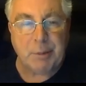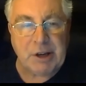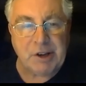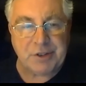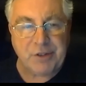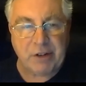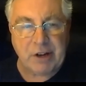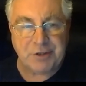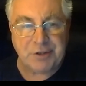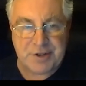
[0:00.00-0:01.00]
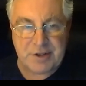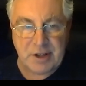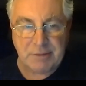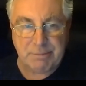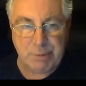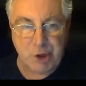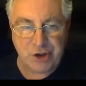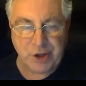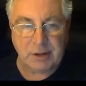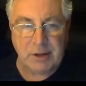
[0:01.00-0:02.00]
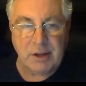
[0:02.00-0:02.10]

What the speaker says: but because of our interest in pushing